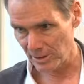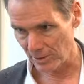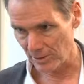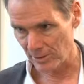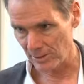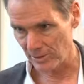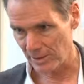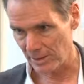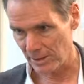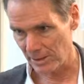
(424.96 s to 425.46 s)

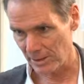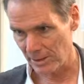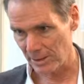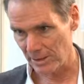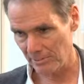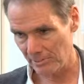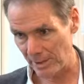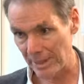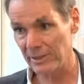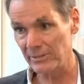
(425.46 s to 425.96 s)
know,
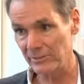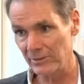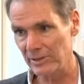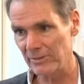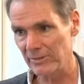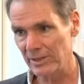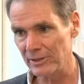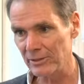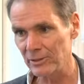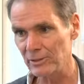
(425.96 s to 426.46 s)
the benefit
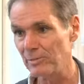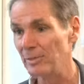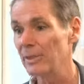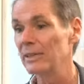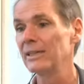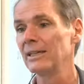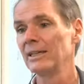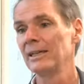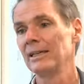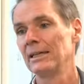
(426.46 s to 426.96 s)
of others,
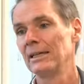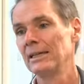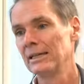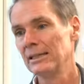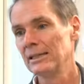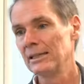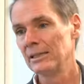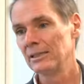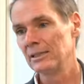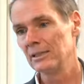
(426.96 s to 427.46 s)
but
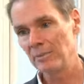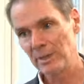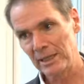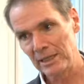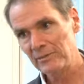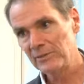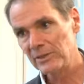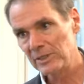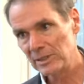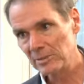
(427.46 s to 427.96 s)
to
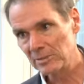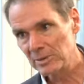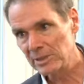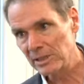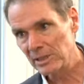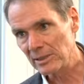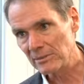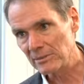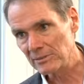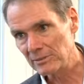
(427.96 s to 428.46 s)
benefit
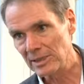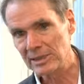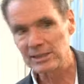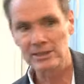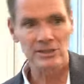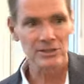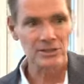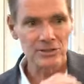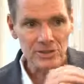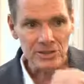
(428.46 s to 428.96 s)
themselves, right?
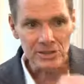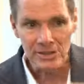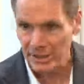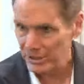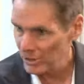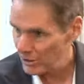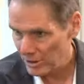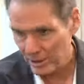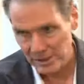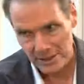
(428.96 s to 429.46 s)

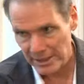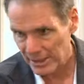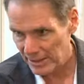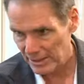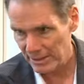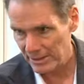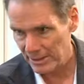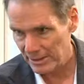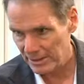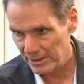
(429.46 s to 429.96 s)
Seduction
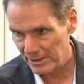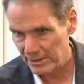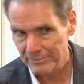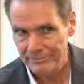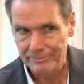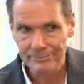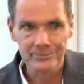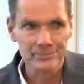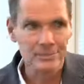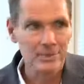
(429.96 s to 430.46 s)
techniques.
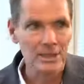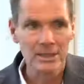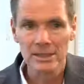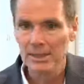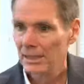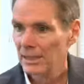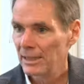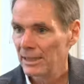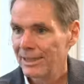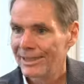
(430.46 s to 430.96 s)

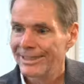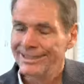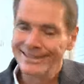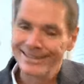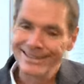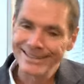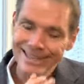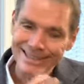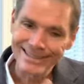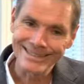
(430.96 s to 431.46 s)

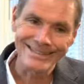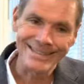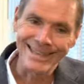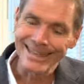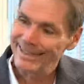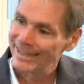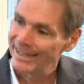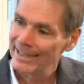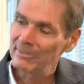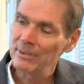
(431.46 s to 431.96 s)
That's
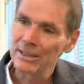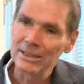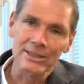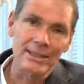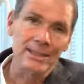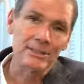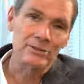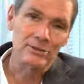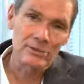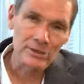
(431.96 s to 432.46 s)
not, I mean,
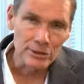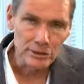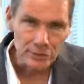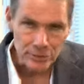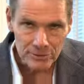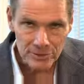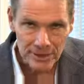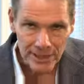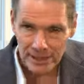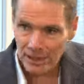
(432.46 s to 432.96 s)
yes, you can
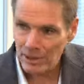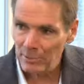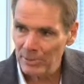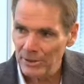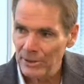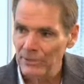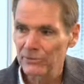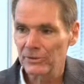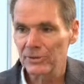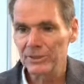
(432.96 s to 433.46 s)
use
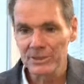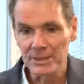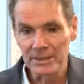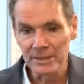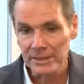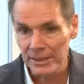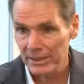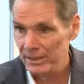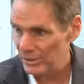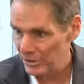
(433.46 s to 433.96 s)
NLP for
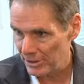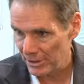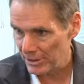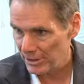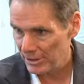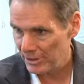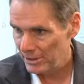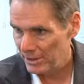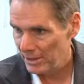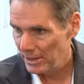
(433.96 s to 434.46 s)

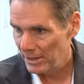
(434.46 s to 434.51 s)
seduction,